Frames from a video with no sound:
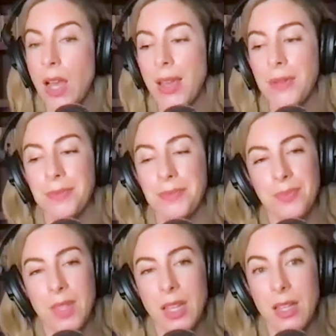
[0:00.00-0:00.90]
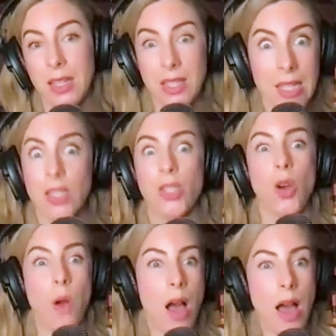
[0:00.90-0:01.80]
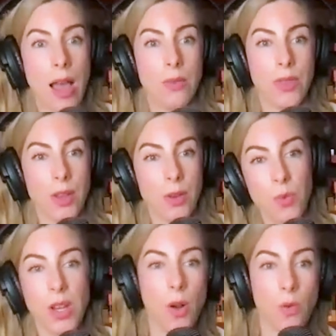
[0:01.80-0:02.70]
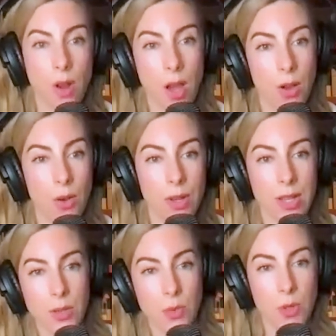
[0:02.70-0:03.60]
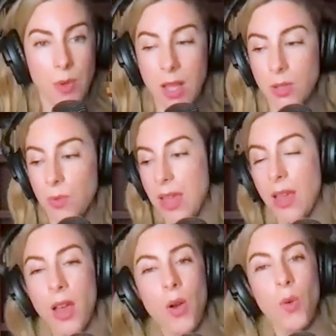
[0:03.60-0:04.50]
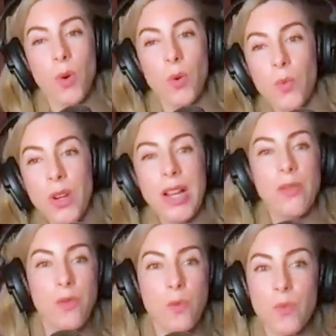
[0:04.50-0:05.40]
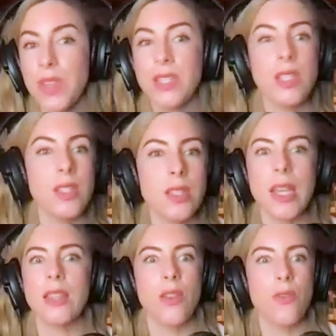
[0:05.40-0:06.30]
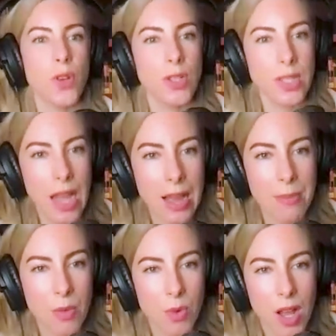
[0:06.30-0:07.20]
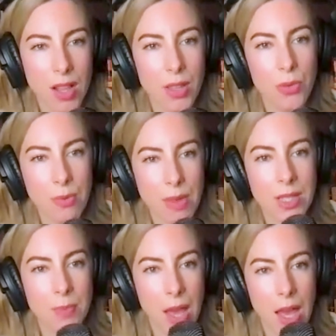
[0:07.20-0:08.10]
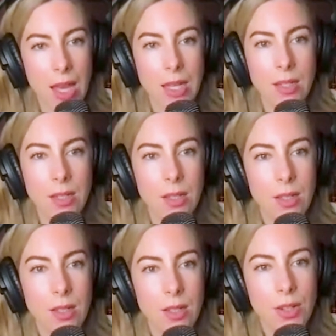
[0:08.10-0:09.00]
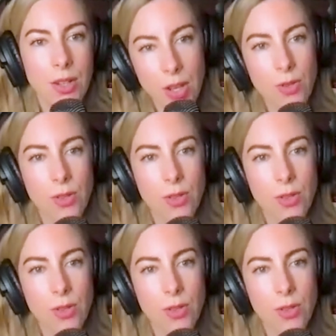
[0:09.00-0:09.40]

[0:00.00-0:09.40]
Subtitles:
yet. It's so hot that we don't know his response. We're this is like the first time that we're not like 3 months behind news.